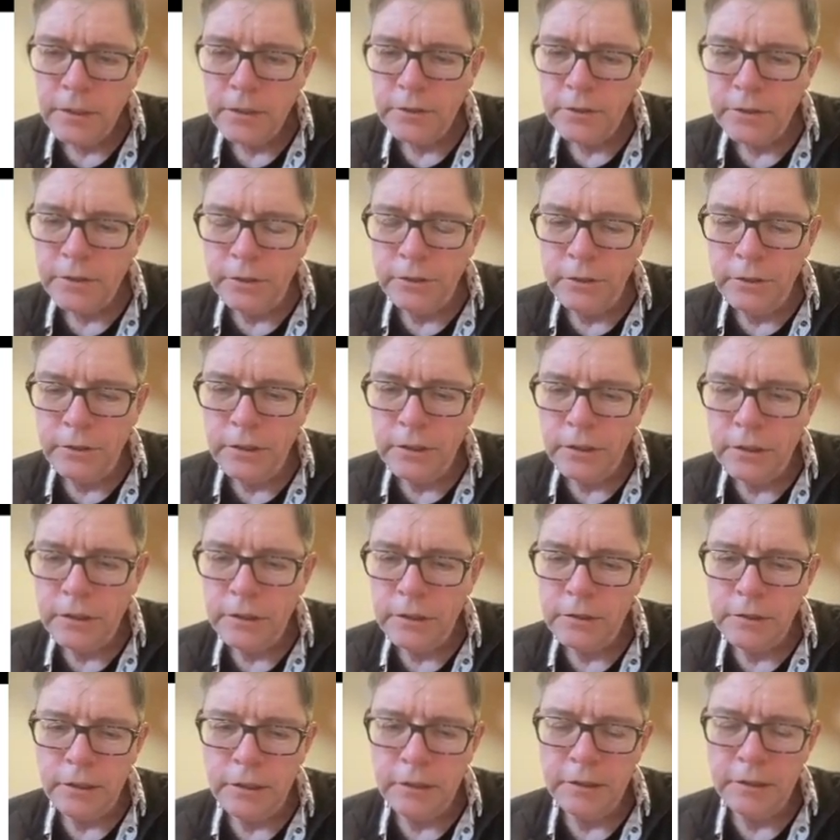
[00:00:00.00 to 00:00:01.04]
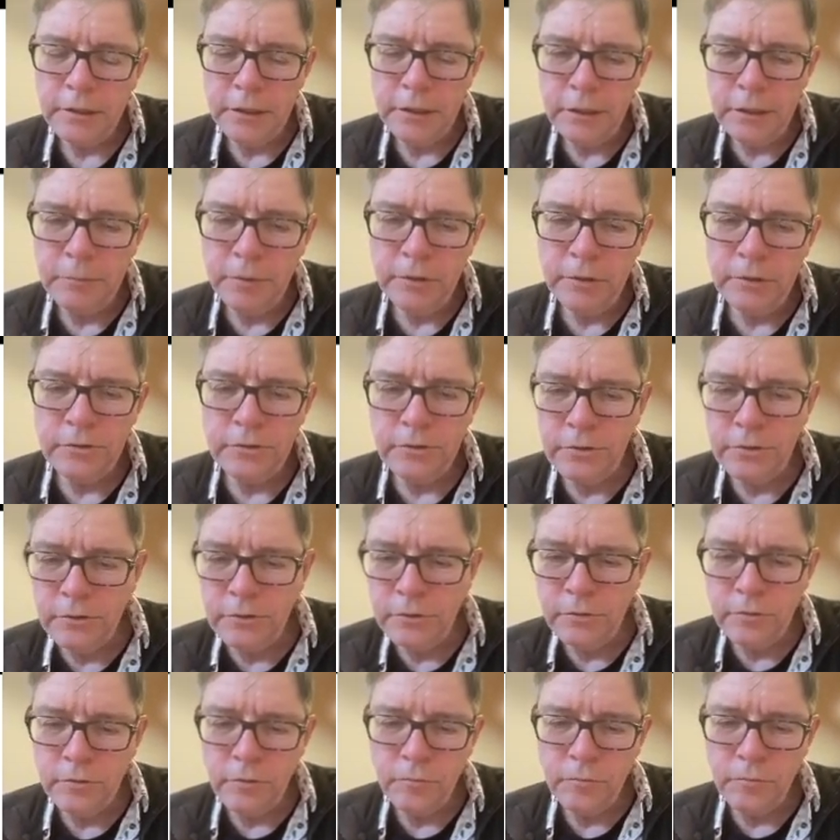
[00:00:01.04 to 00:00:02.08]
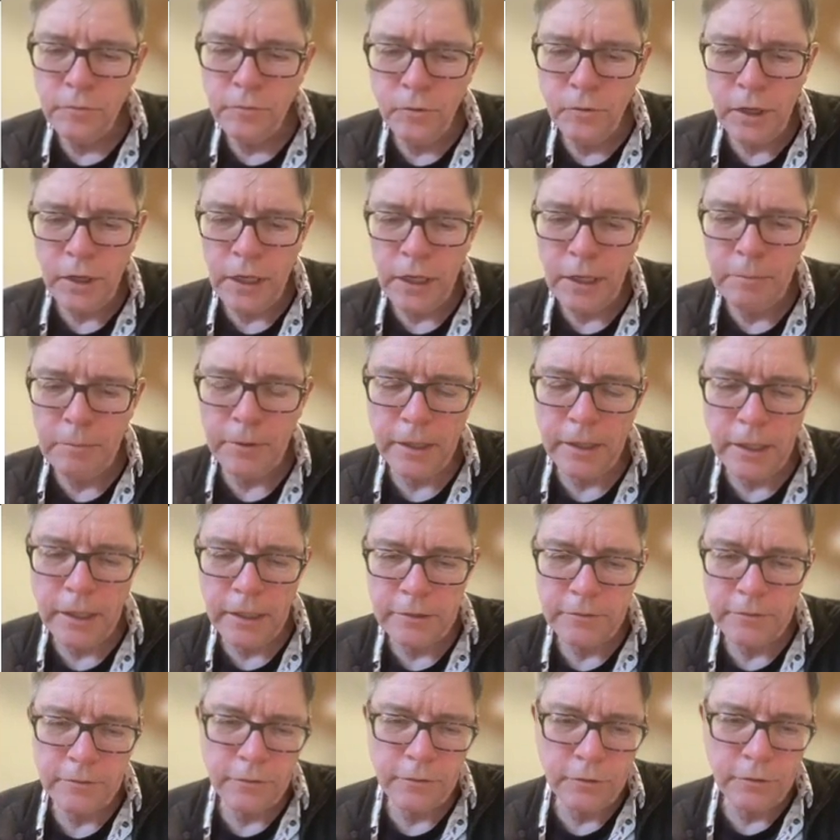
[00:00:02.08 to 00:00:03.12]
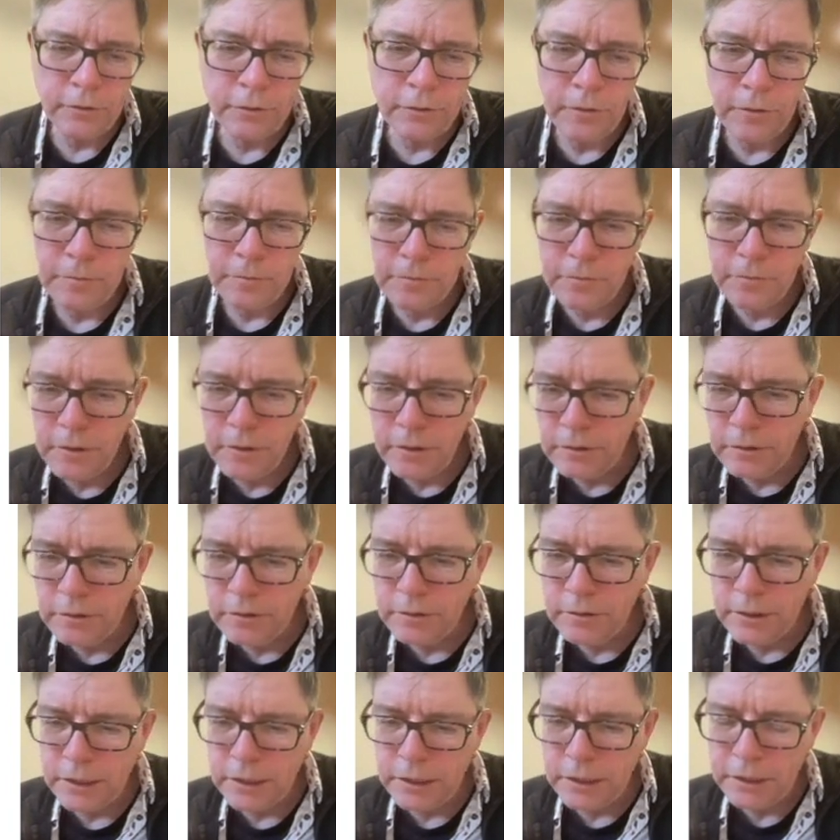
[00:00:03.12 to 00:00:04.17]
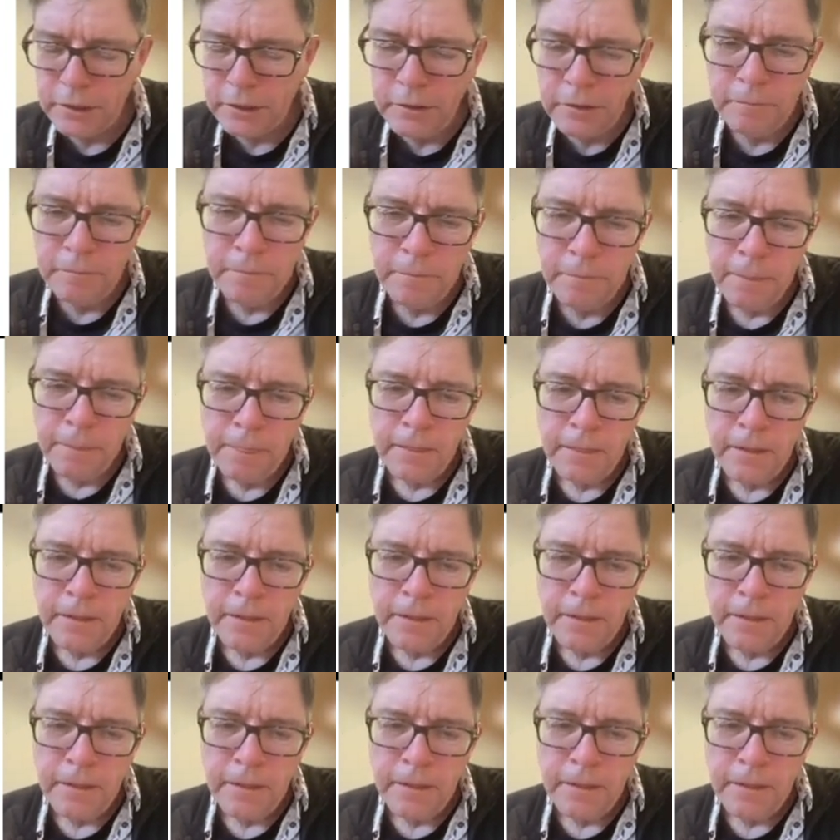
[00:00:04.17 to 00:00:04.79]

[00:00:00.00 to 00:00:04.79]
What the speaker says: So you can send an email to wooclap@ru.nl